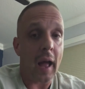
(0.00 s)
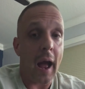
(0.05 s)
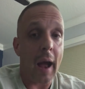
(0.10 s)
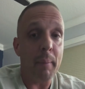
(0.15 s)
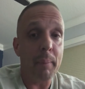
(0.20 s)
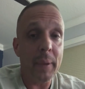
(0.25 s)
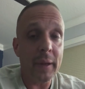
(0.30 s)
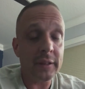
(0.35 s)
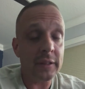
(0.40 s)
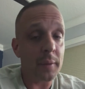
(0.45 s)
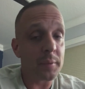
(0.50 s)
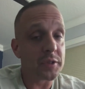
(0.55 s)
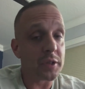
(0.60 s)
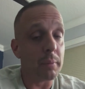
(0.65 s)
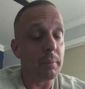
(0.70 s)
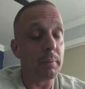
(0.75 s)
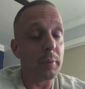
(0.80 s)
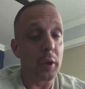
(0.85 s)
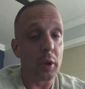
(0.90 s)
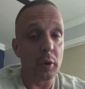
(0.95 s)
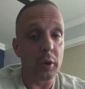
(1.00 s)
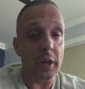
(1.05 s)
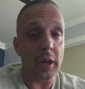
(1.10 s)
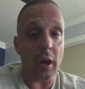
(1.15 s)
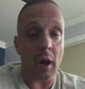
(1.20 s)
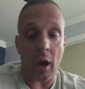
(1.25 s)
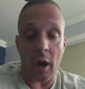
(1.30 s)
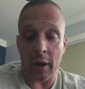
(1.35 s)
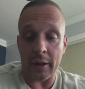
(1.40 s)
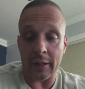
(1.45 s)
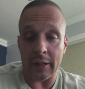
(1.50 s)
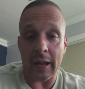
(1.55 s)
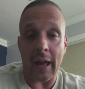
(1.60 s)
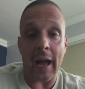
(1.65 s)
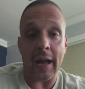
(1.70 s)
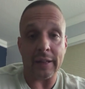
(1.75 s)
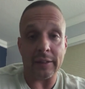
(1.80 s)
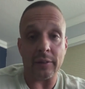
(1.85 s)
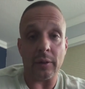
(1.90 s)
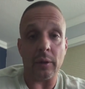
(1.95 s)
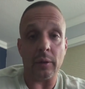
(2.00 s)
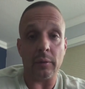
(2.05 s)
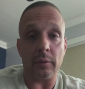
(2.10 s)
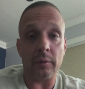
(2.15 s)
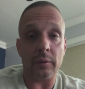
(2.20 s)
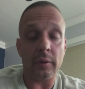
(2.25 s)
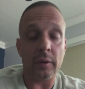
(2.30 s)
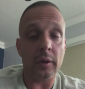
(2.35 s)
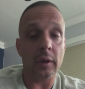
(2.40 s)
I picked up some beauty online though.